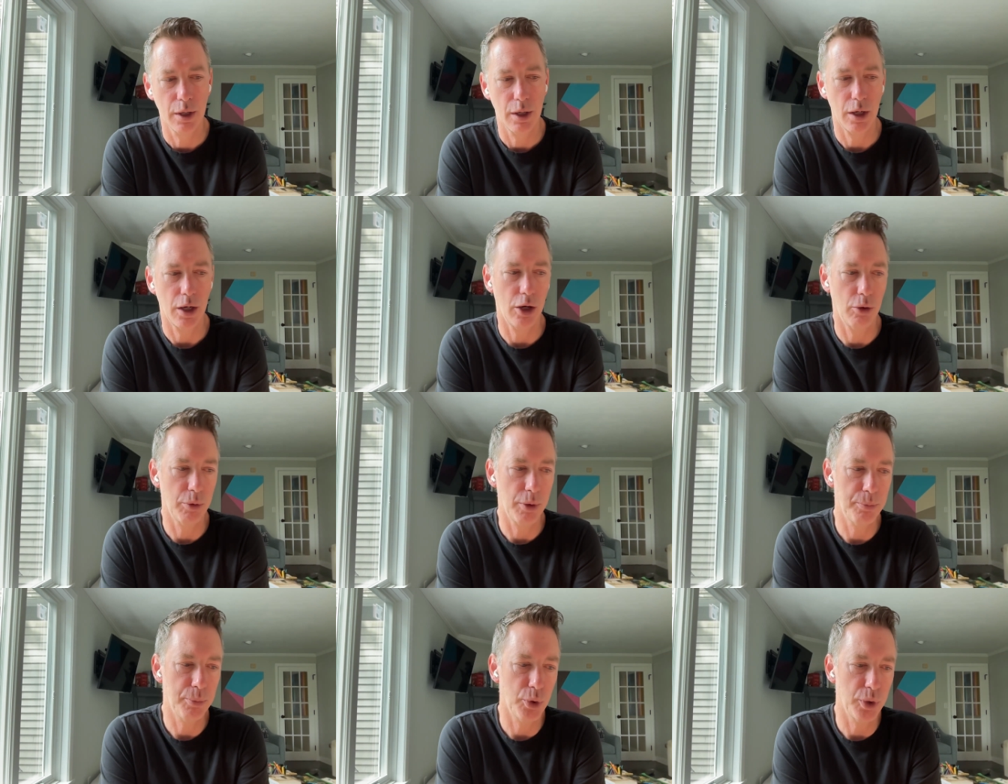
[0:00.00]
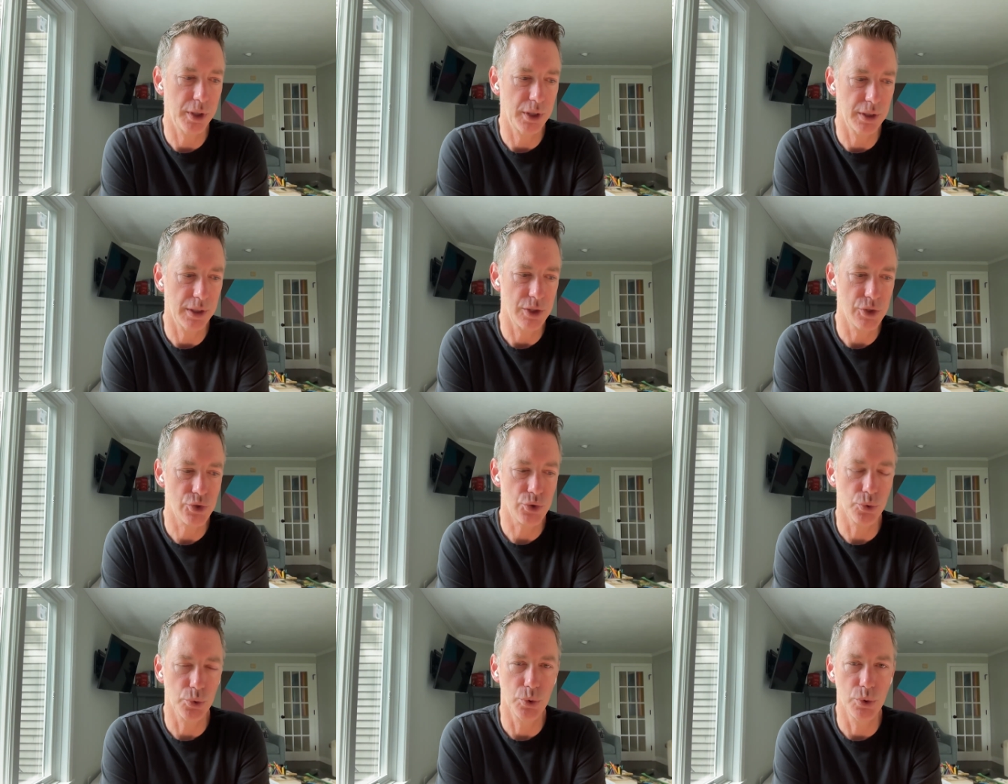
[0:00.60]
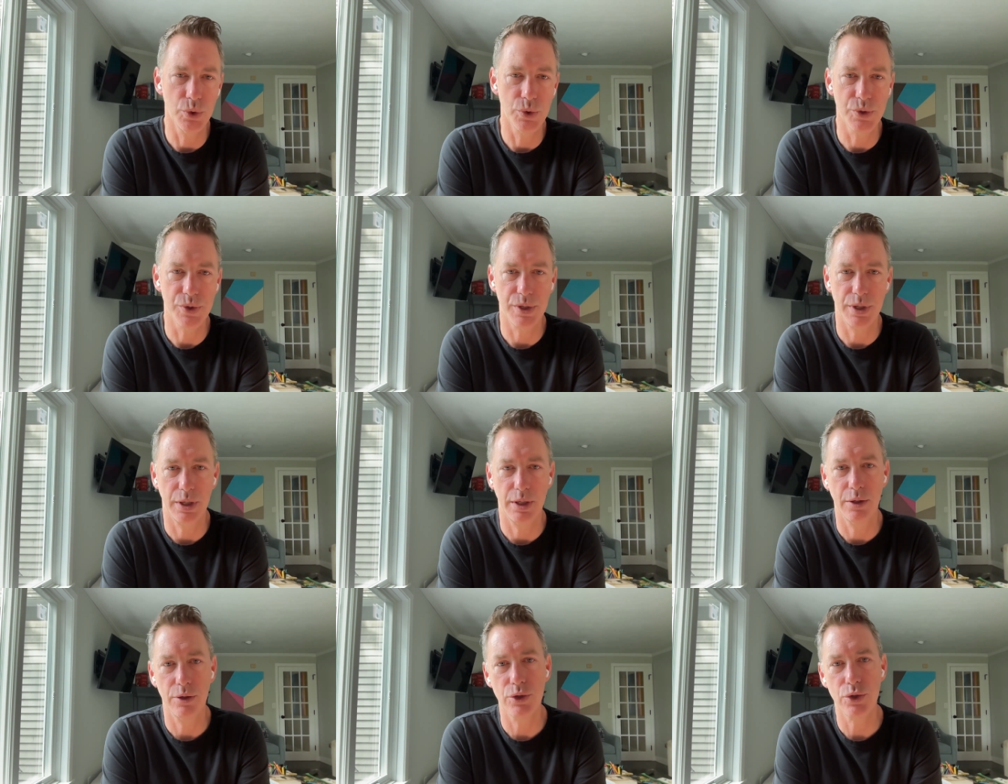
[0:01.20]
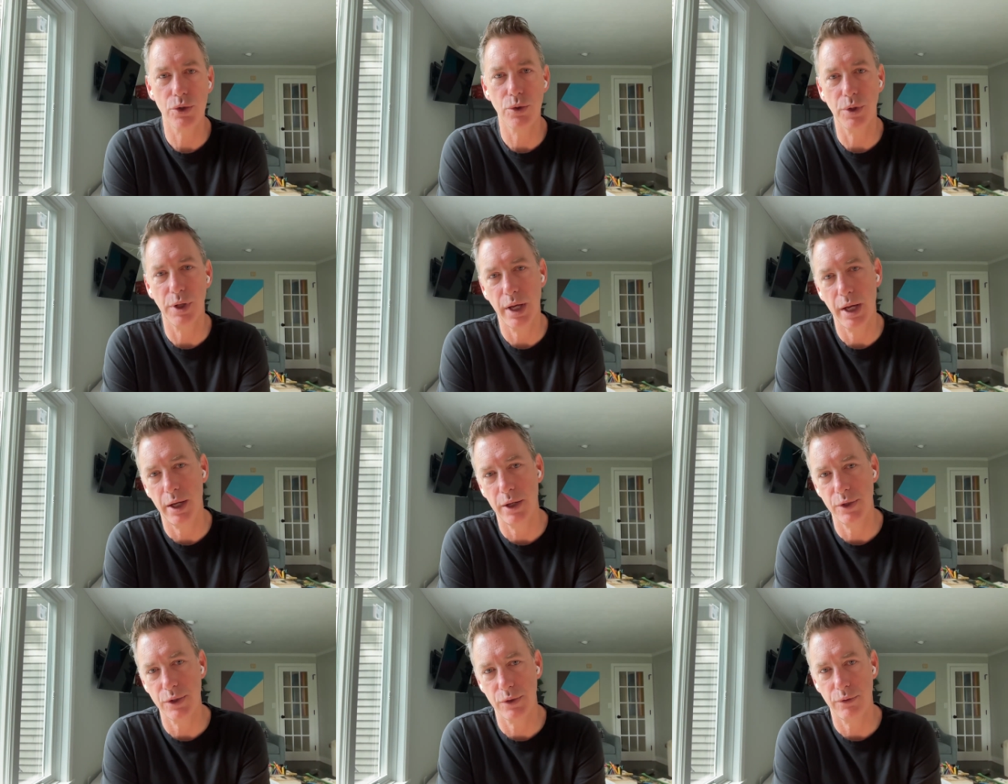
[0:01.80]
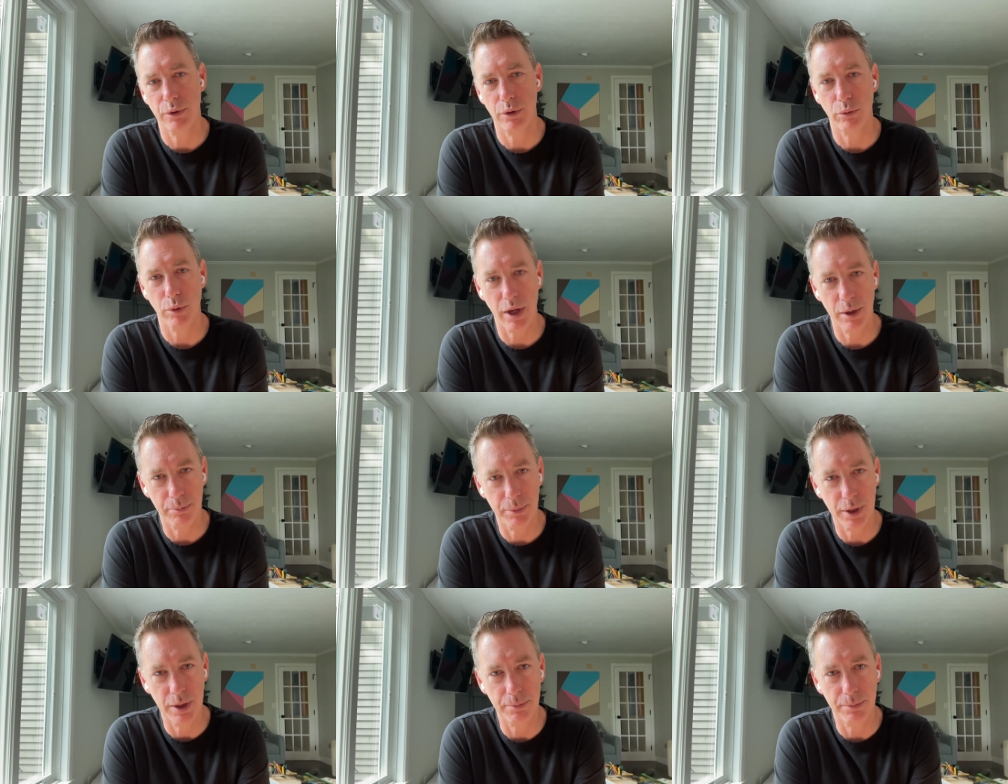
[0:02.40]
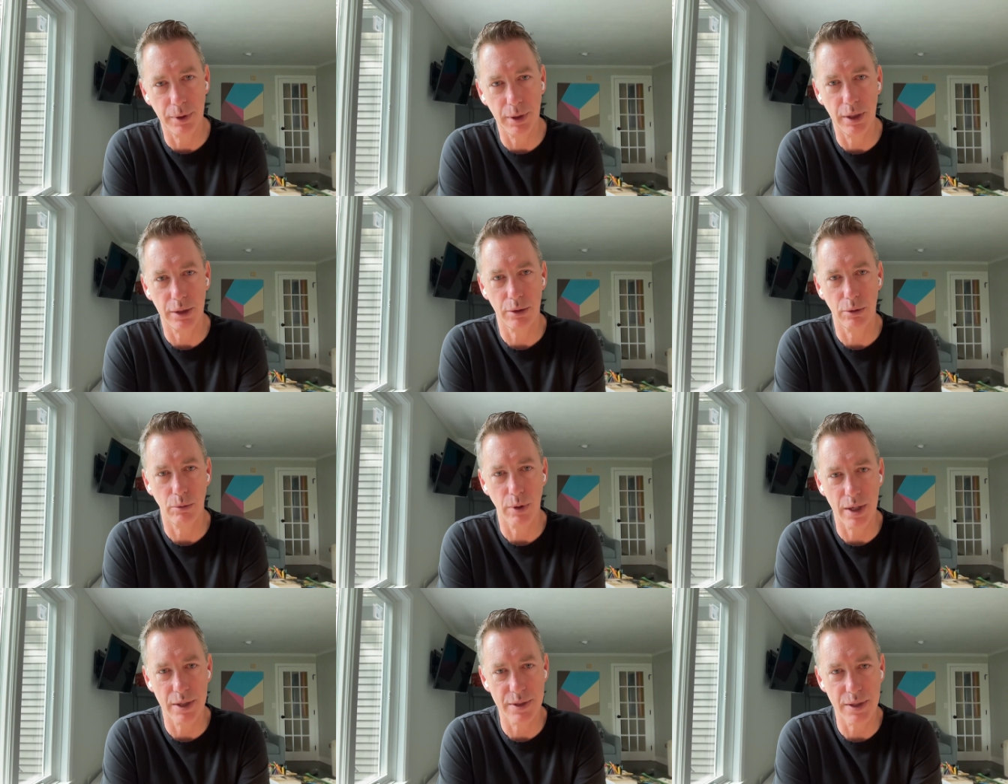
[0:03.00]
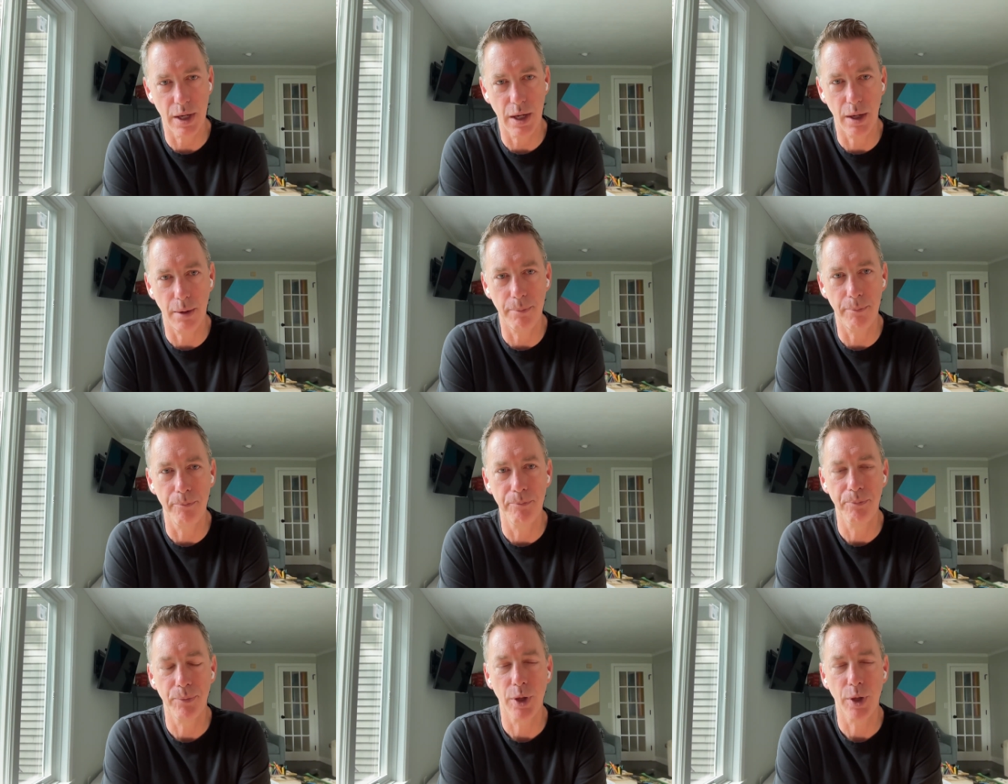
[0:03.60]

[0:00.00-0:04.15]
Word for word: Are we putting these tools into the hands of the right people at the right time?